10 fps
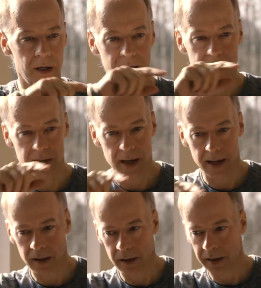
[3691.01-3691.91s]

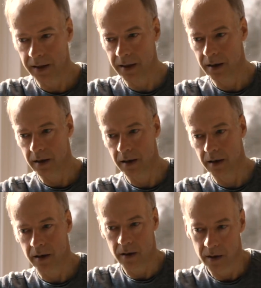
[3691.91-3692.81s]
exactly
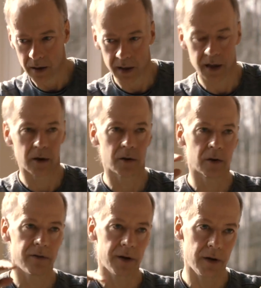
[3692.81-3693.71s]

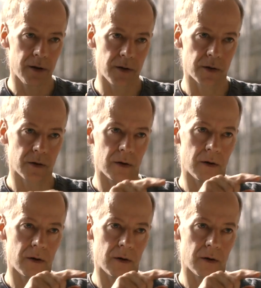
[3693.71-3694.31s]
counterphase.